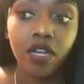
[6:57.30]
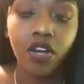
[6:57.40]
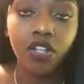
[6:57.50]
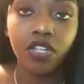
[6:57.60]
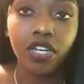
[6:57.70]

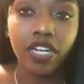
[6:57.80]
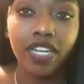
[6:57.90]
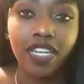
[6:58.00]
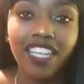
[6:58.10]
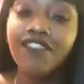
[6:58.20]
all in our
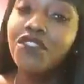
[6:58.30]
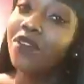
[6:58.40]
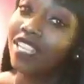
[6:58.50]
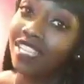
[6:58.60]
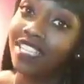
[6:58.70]
head, even though
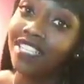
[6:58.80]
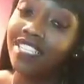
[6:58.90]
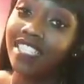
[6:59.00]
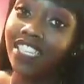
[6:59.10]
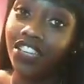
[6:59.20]
it
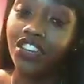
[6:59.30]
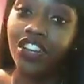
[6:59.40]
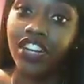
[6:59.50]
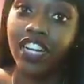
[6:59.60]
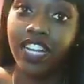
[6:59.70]
is in
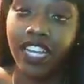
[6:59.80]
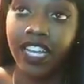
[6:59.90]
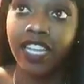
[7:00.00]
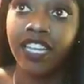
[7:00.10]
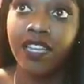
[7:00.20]
your
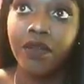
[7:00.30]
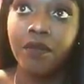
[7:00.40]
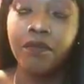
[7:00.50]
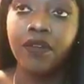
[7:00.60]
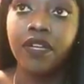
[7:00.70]
head.
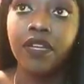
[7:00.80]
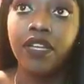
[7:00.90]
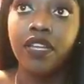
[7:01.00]
But